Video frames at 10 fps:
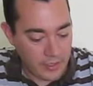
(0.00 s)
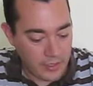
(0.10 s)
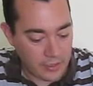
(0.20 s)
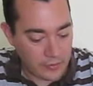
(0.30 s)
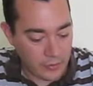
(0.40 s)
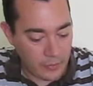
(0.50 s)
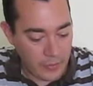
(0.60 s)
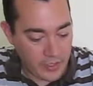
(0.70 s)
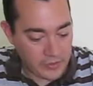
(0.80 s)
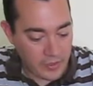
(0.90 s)
Its
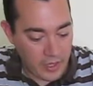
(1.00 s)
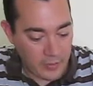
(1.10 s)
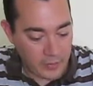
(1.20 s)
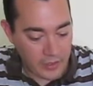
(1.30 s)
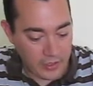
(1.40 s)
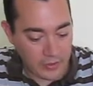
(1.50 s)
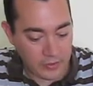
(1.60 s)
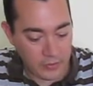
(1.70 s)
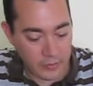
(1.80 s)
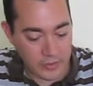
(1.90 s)
robust hop
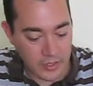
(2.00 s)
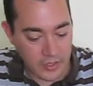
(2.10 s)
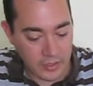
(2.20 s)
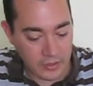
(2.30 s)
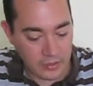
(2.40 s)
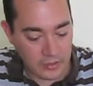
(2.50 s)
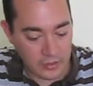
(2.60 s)
character presenting an